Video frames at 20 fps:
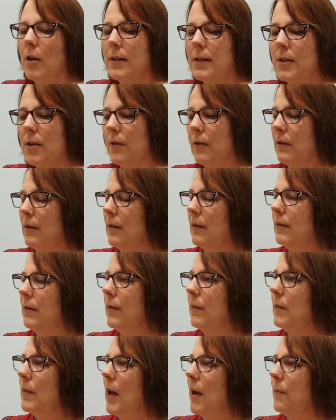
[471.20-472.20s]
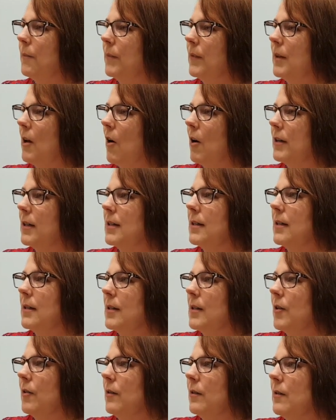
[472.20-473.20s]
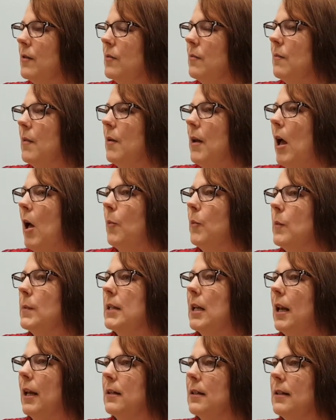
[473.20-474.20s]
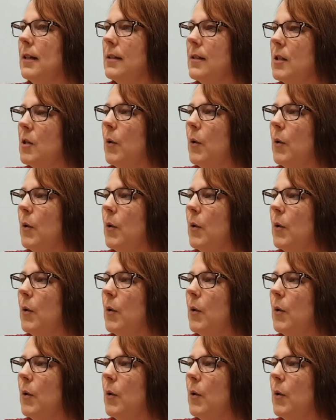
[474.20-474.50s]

certain um, artists and certain albums I like to listen to.